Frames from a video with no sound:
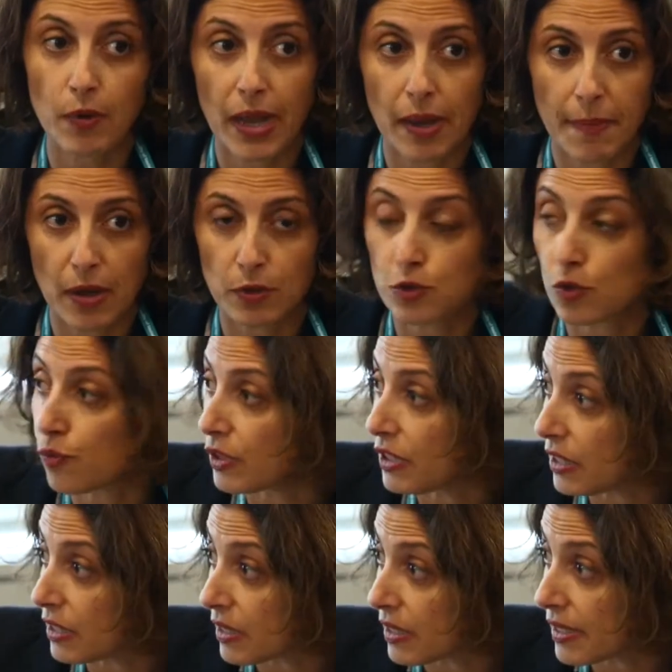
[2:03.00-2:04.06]
come out
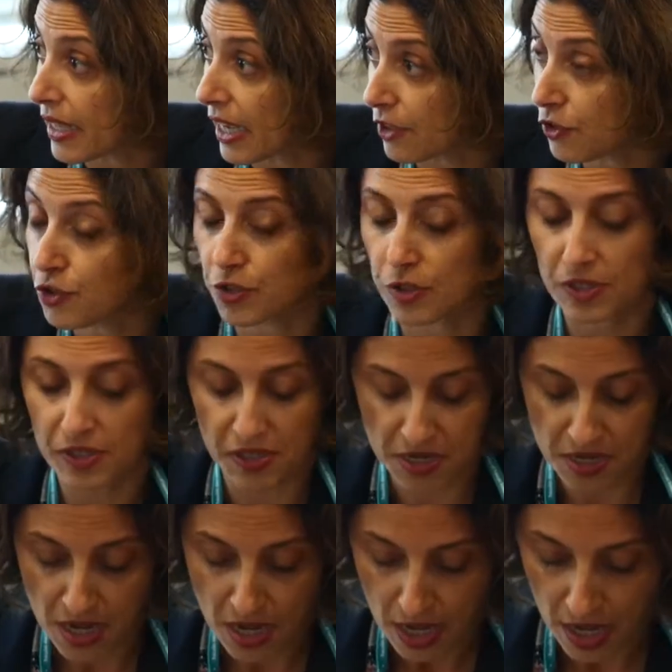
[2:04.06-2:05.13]
already in the discussions
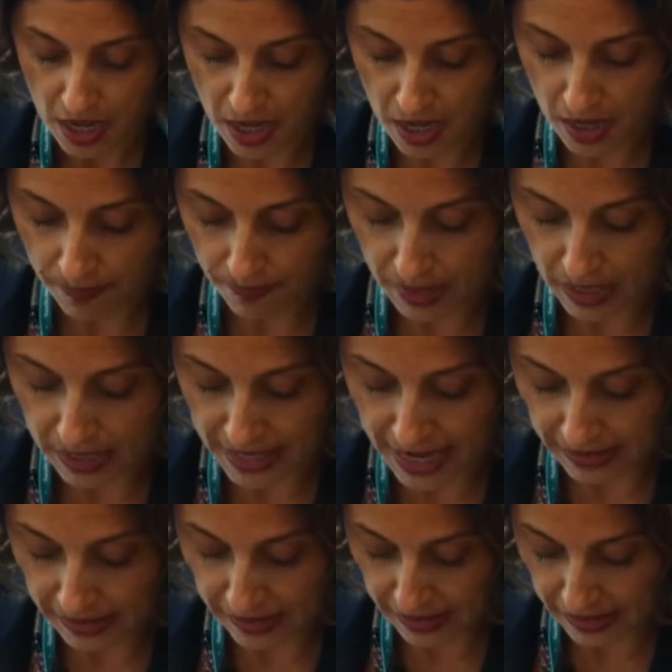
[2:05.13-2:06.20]

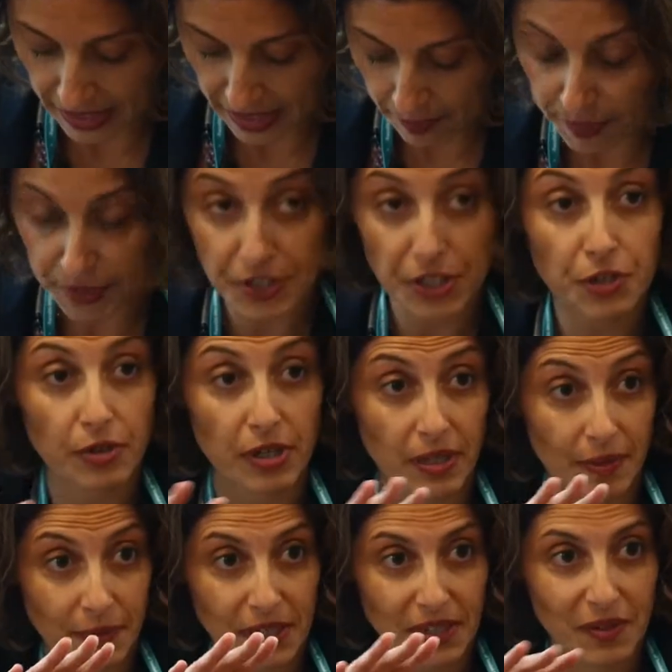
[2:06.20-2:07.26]
yesterday. In particular,
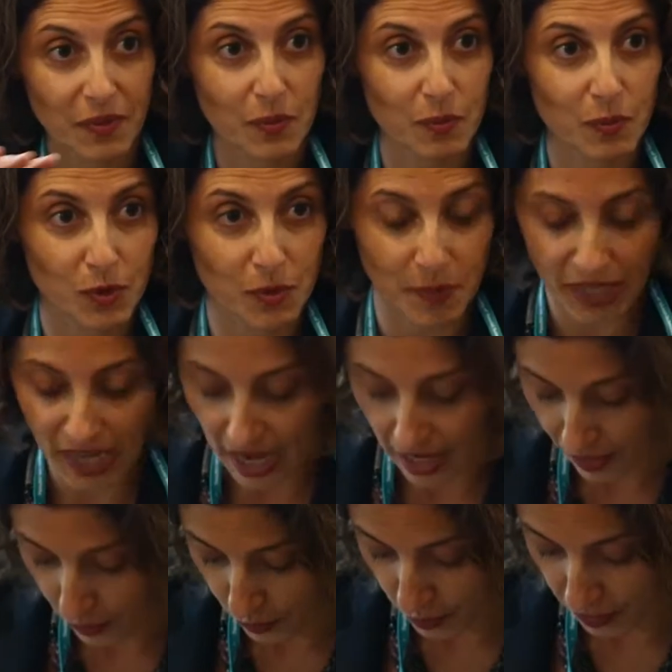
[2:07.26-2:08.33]
I mean, in what
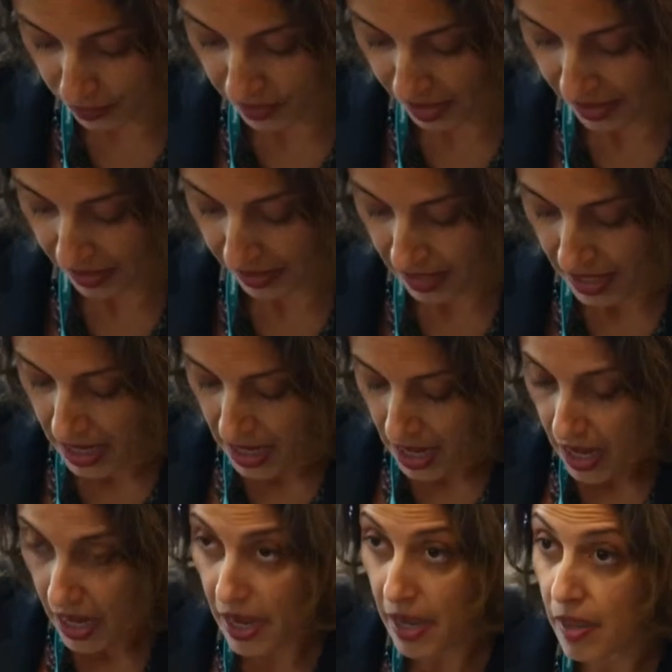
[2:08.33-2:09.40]
Mikhailo was saying.
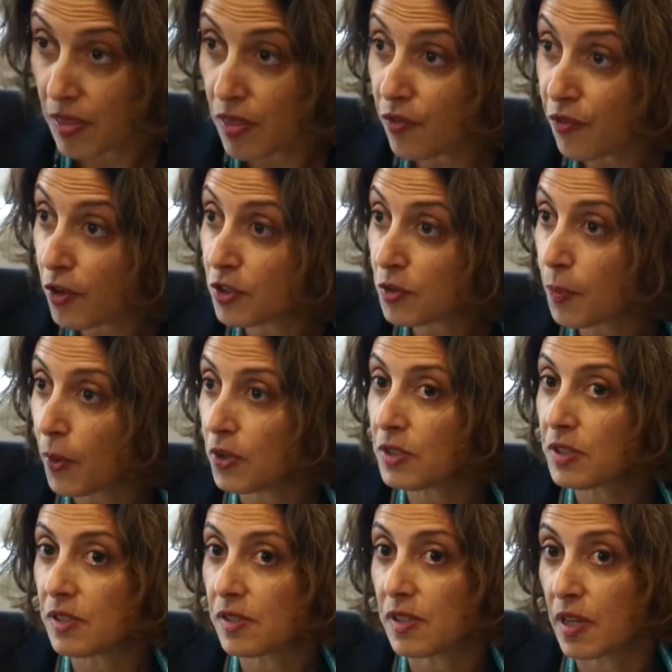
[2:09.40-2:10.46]
The first
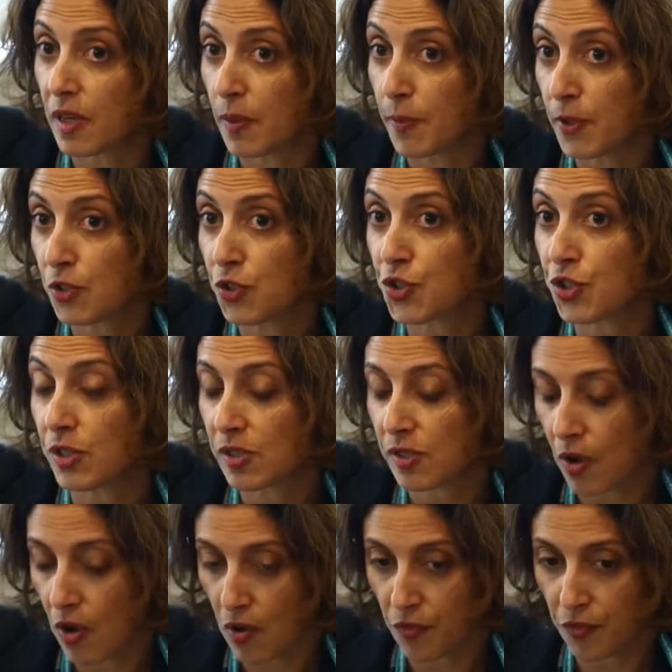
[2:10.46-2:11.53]
point is the emergence
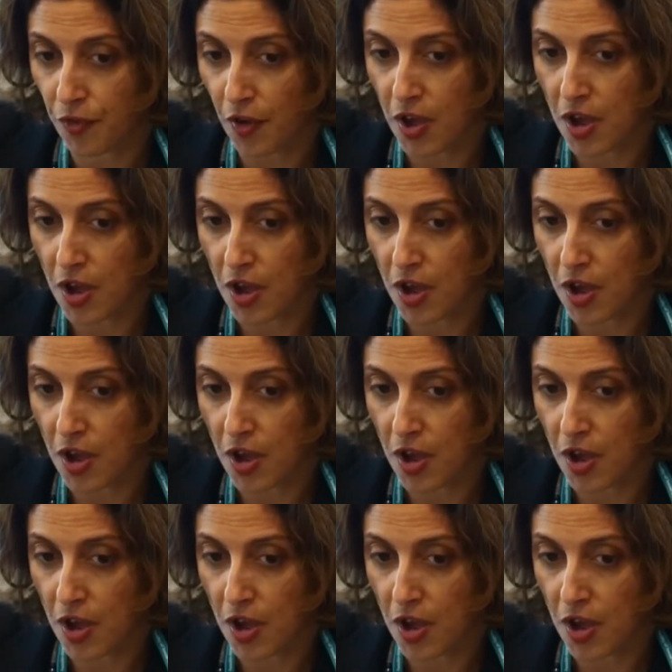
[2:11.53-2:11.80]
of